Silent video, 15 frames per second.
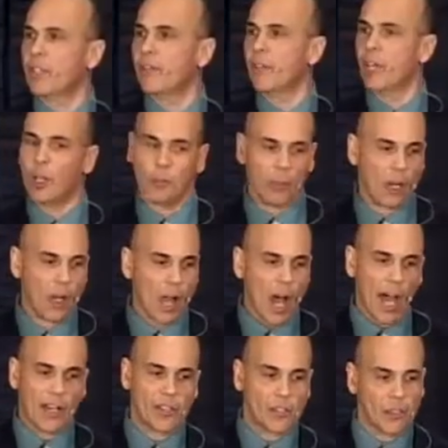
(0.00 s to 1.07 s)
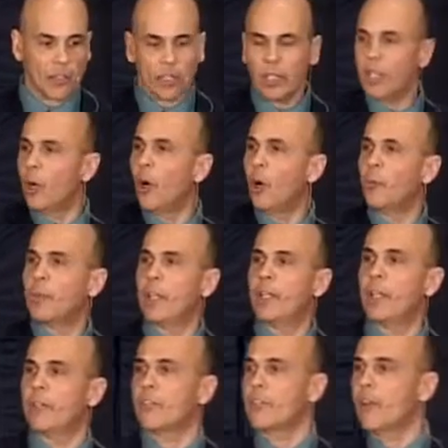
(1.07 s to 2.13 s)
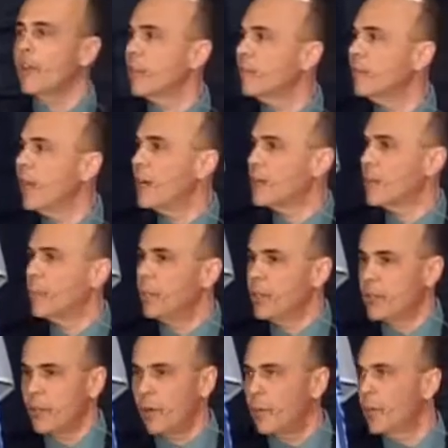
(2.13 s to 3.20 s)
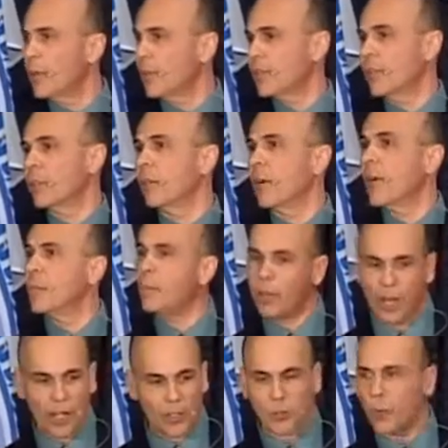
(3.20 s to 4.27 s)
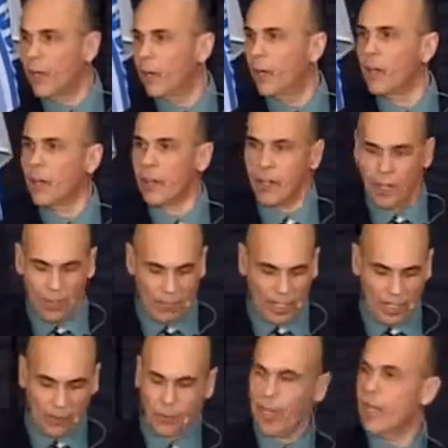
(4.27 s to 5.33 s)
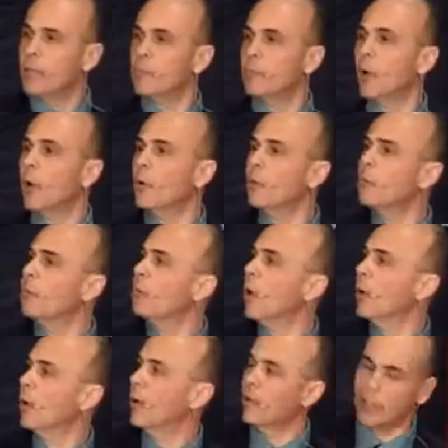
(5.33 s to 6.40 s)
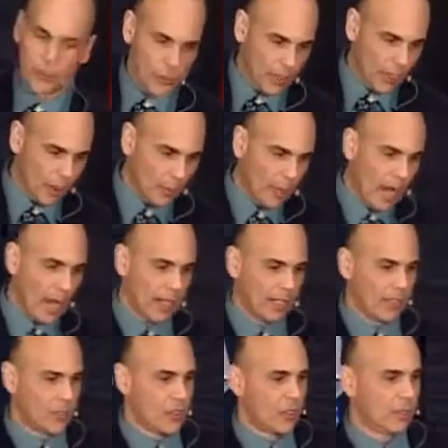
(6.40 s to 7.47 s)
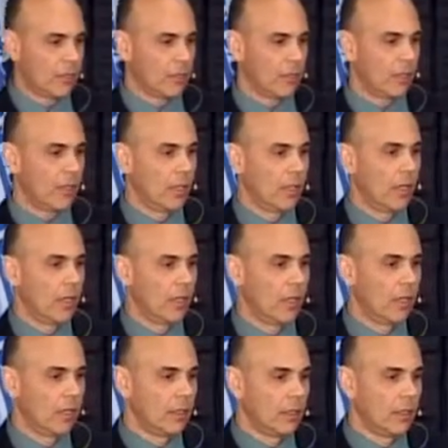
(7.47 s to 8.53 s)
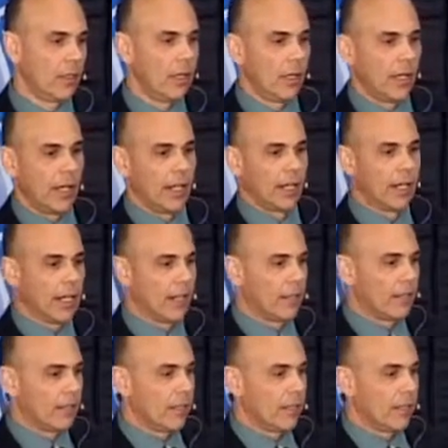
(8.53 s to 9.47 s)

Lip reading: available. I certainly hope that next year I can flash your picture up here as the grand prize winner of that great boat, motor, and trailer package. And again,